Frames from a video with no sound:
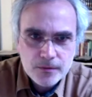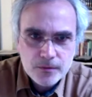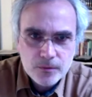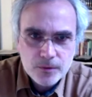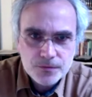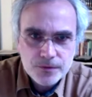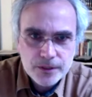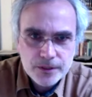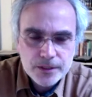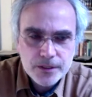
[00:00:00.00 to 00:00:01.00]
was
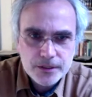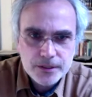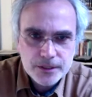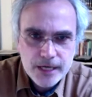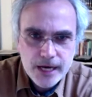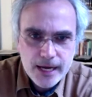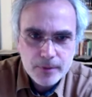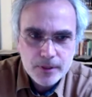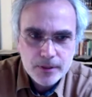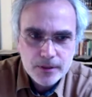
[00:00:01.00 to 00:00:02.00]
very good at their job.
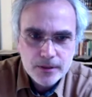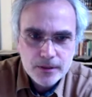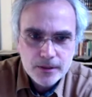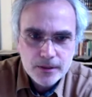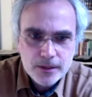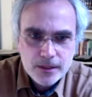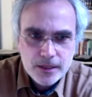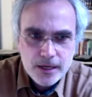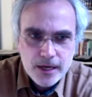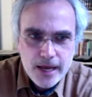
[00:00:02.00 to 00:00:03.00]

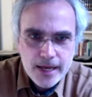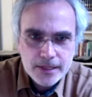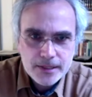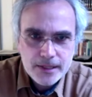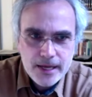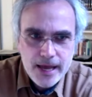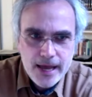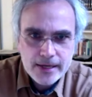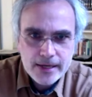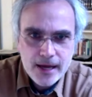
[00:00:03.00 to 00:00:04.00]
And they
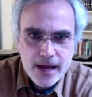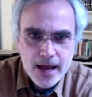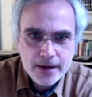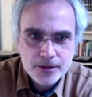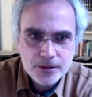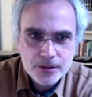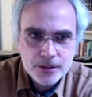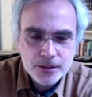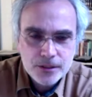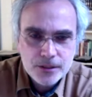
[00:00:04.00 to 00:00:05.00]
had hired
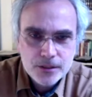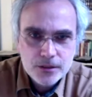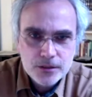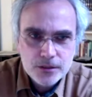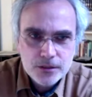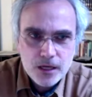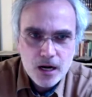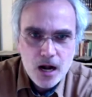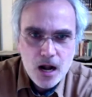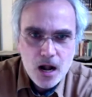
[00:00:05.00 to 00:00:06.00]

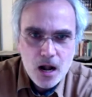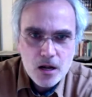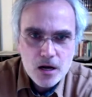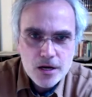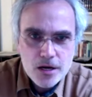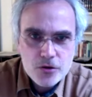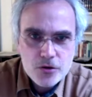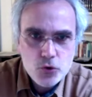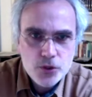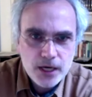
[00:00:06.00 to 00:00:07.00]
a
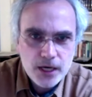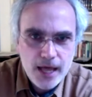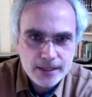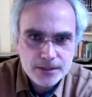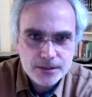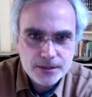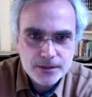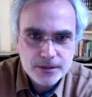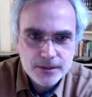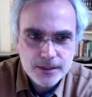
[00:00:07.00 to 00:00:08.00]
huge class
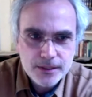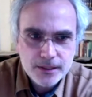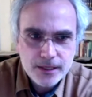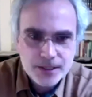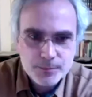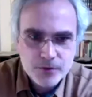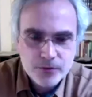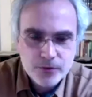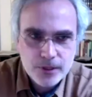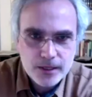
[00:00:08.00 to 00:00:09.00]
in the class
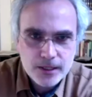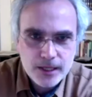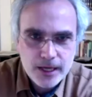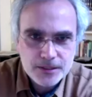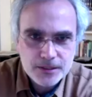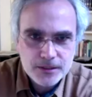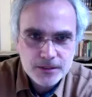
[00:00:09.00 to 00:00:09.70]
before our class.